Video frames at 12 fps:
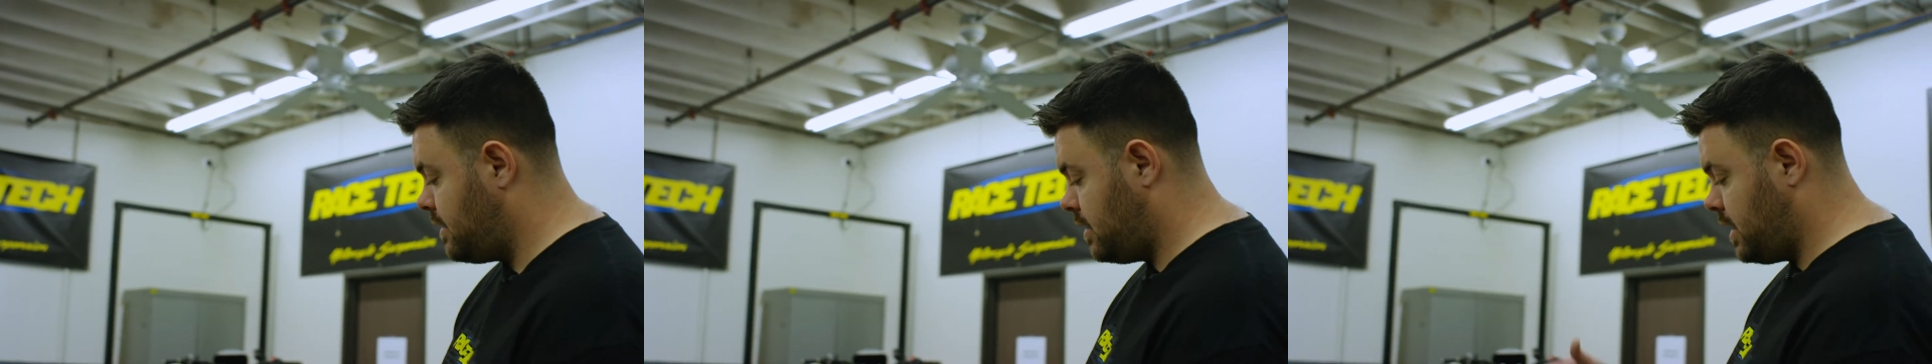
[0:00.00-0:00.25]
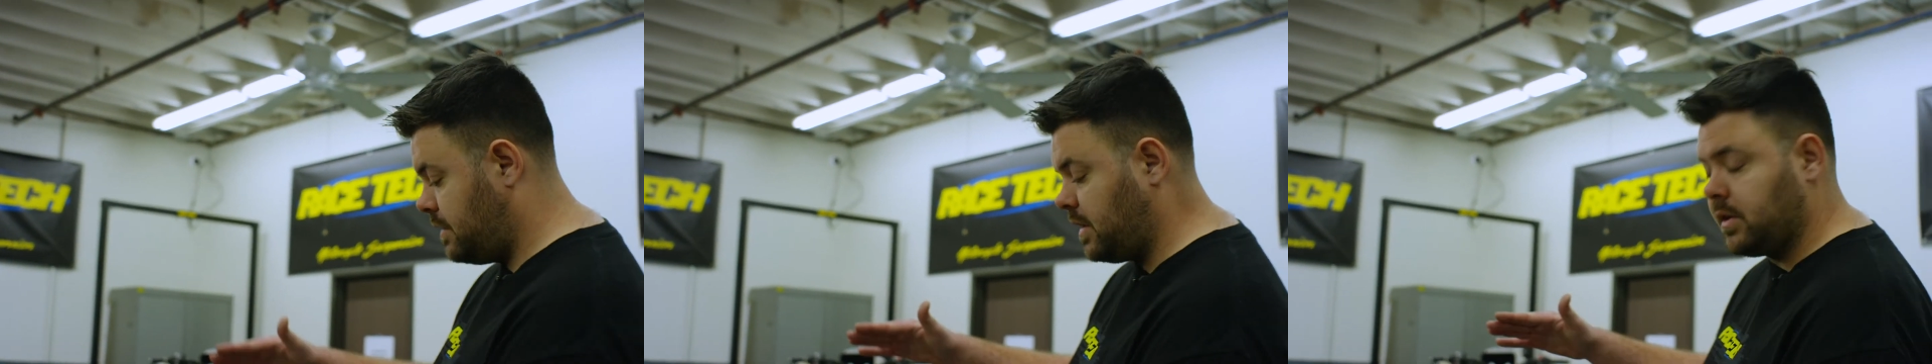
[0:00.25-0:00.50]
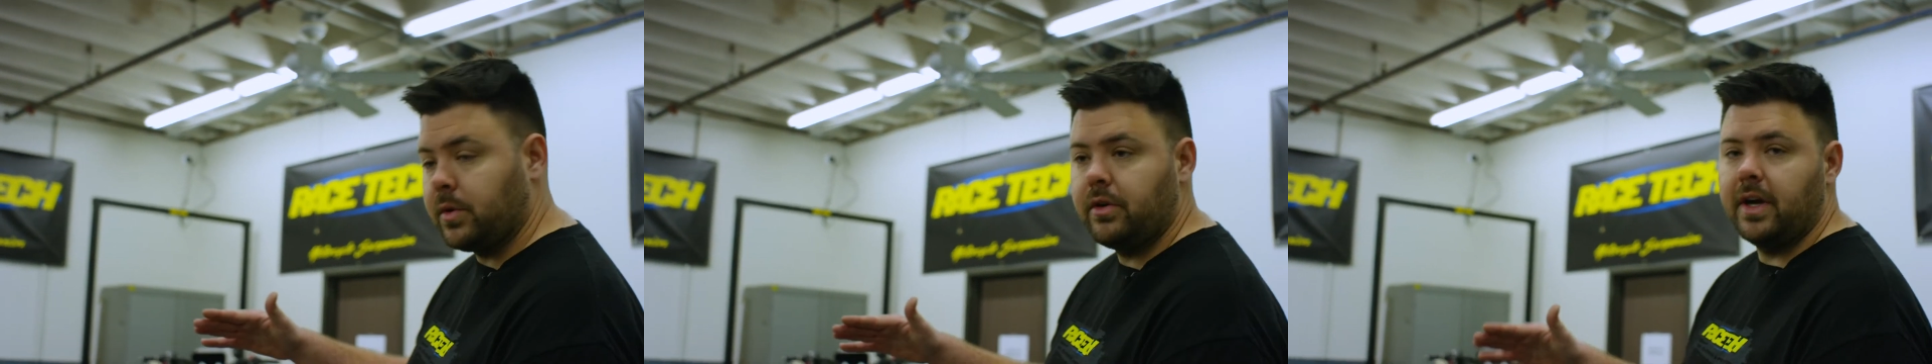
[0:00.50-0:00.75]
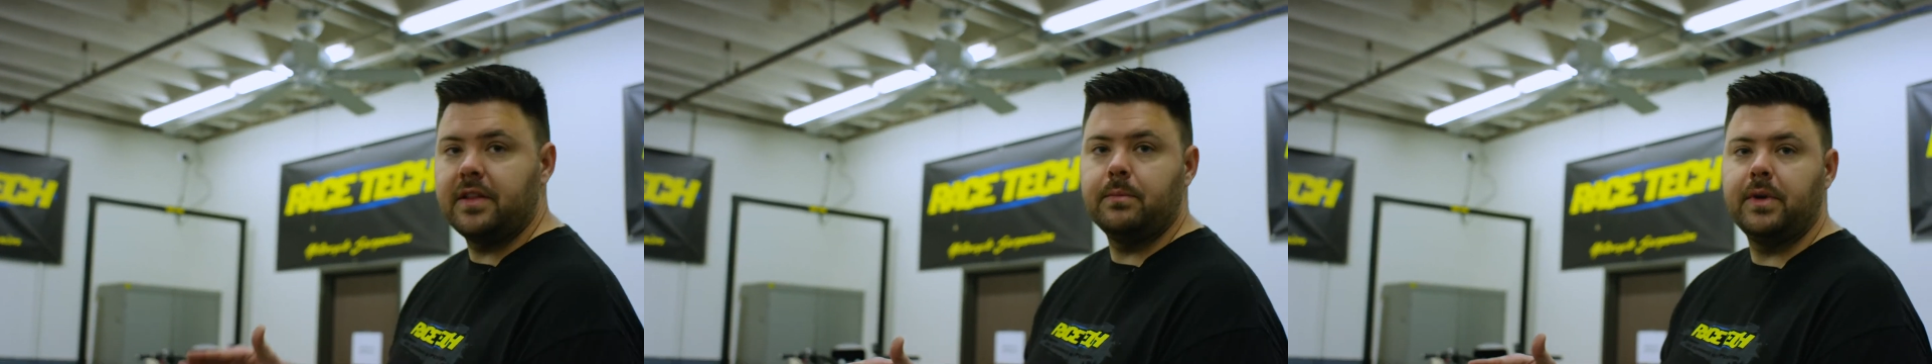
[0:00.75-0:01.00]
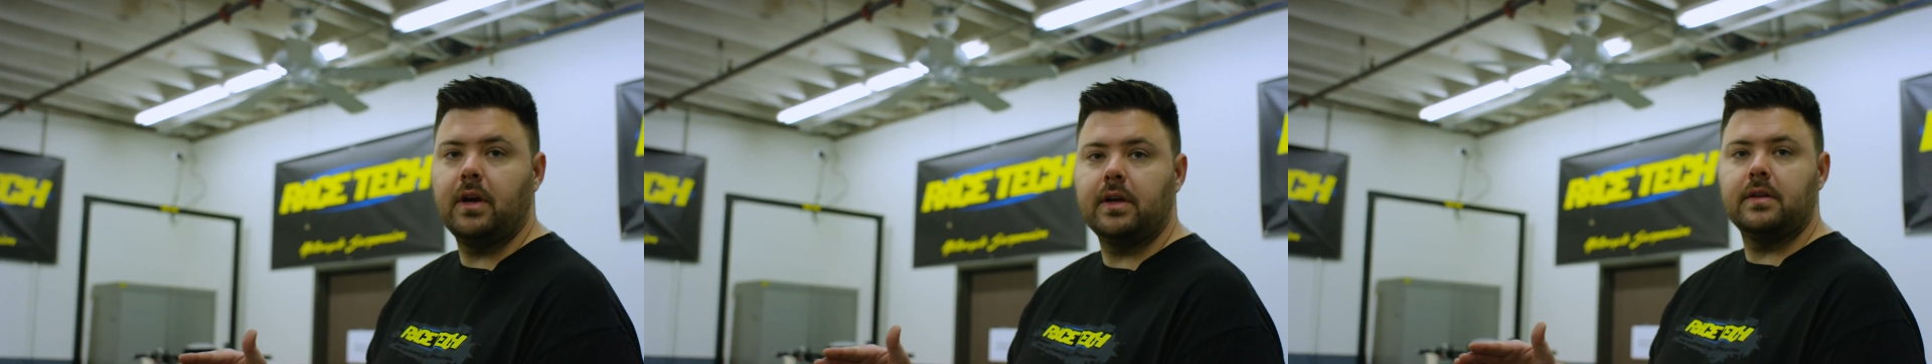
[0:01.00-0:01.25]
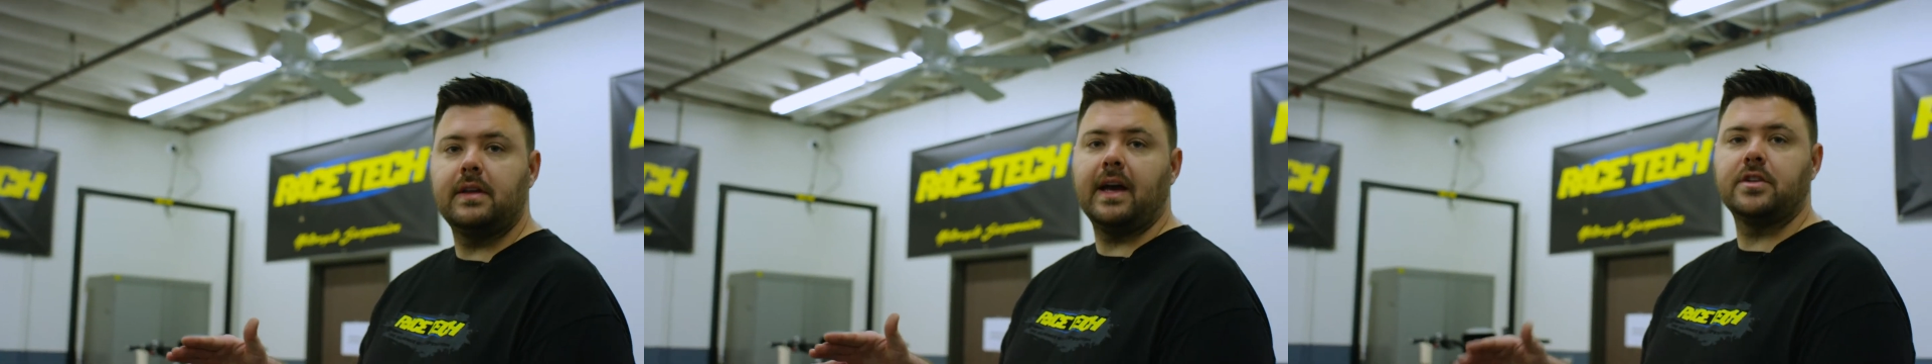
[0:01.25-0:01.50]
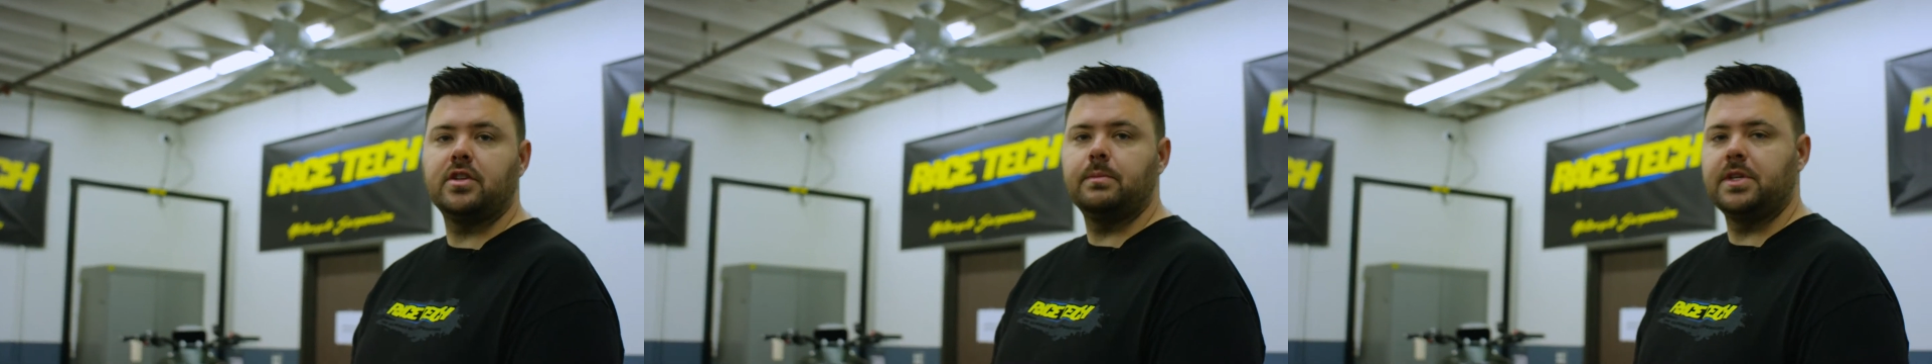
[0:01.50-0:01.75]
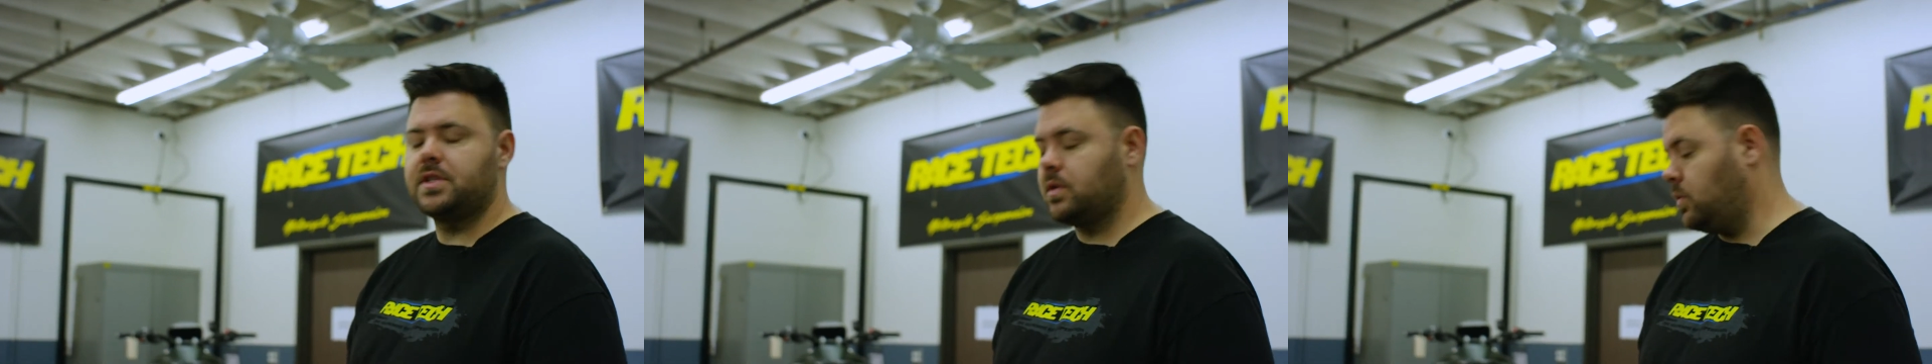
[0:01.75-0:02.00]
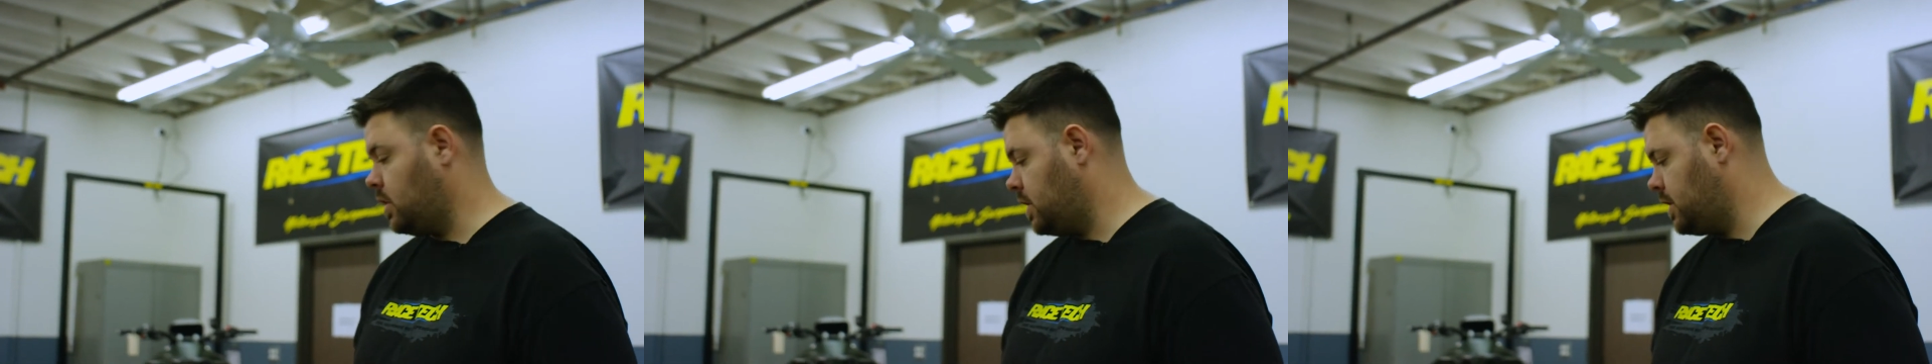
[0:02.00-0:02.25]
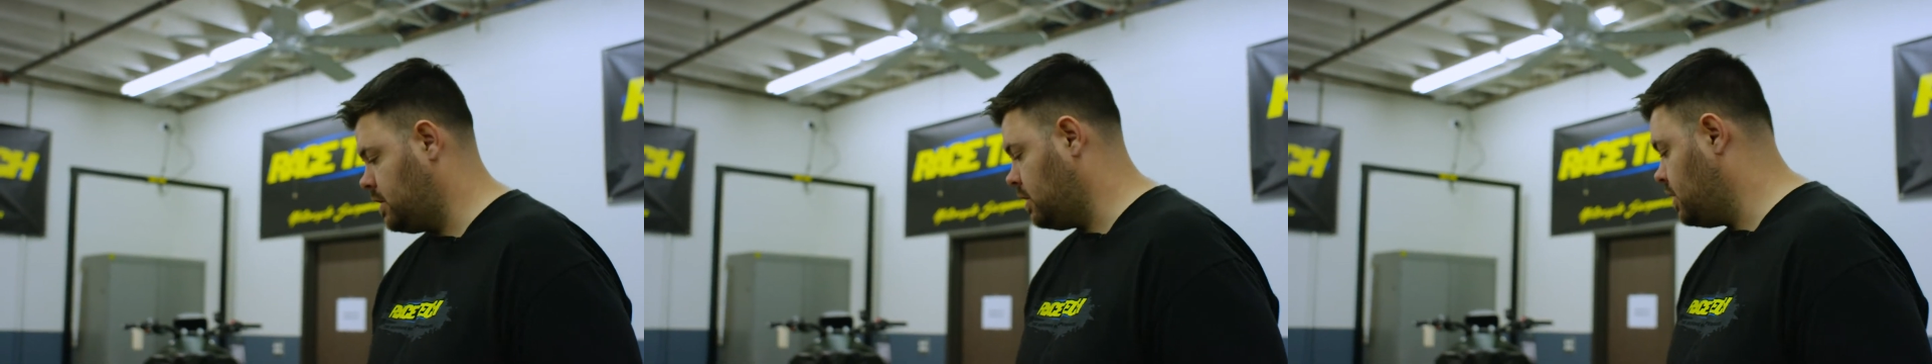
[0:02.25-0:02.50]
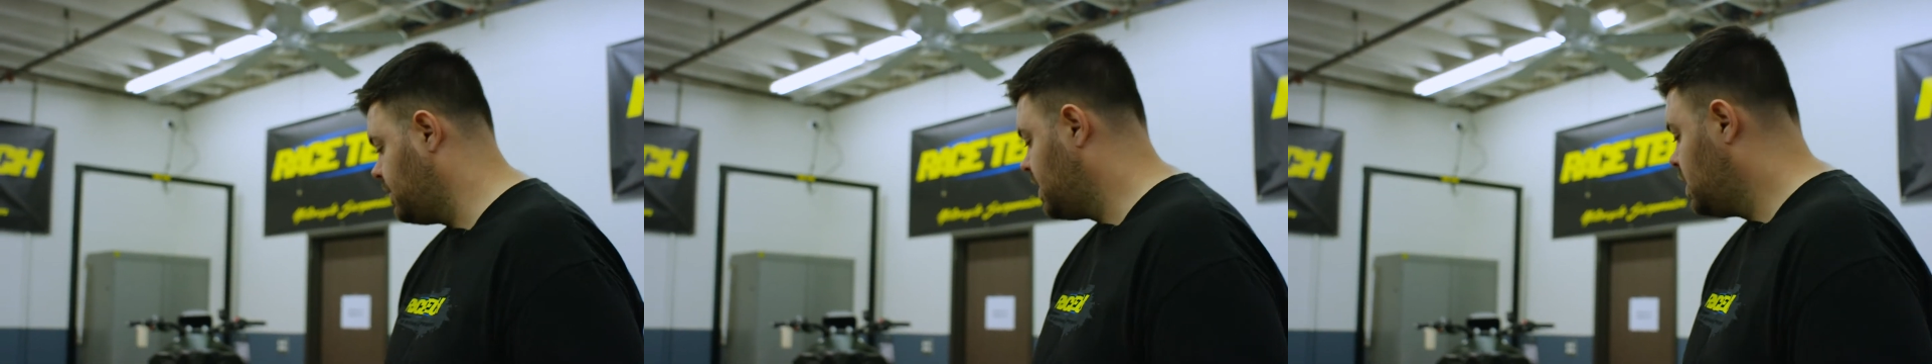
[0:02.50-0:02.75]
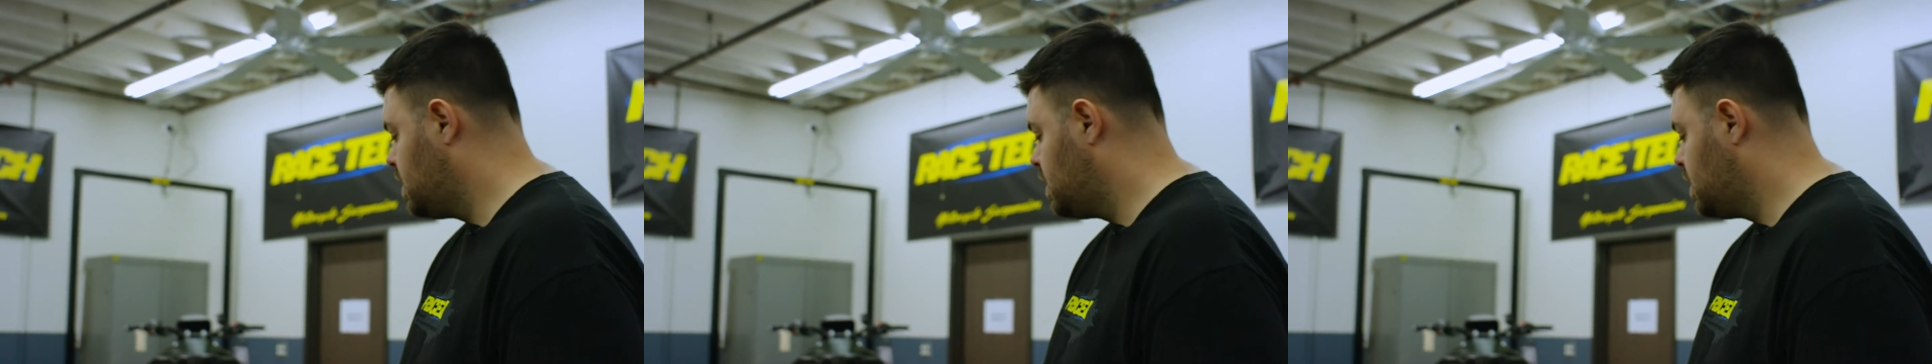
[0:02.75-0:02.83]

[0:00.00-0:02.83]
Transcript: or anything that would create the bike to actually be squatted at all.